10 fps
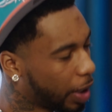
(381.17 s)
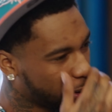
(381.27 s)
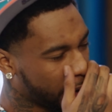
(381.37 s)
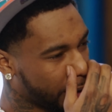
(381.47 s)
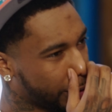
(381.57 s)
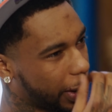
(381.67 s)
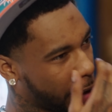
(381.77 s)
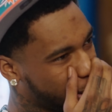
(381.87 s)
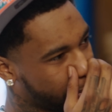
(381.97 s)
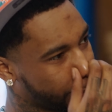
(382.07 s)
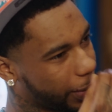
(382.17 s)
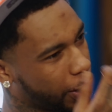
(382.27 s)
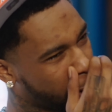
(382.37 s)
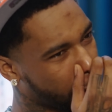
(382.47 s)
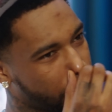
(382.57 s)
I think it was like
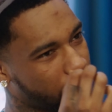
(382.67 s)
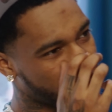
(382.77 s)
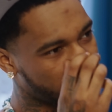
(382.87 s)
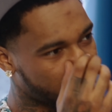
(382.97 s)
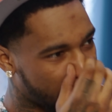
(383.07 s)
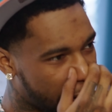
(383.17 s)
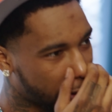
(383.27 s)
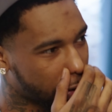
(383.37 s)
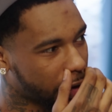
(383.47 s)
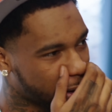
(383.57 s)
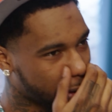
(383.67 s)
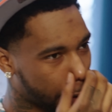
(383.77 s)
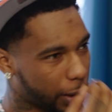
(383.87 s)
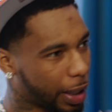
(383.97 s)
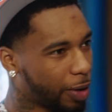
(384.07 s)
early
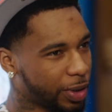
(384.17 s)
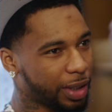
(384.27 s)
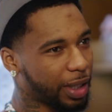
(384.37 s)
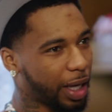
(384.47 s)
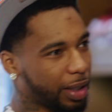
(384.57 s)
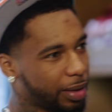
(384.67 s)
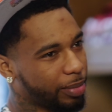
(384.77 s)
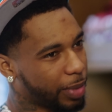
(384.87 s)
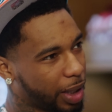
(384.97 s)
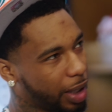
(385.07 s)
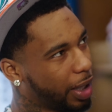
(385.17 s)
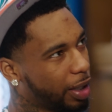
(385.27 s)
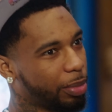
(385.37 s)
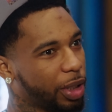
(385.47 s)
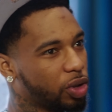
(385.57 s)
2000s. I was in like
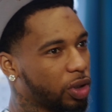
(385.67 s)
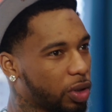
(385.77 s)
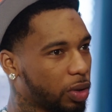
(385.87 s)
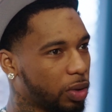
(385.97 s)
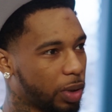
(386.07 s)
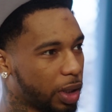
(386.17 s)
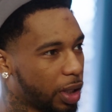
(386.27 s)
elementary school, and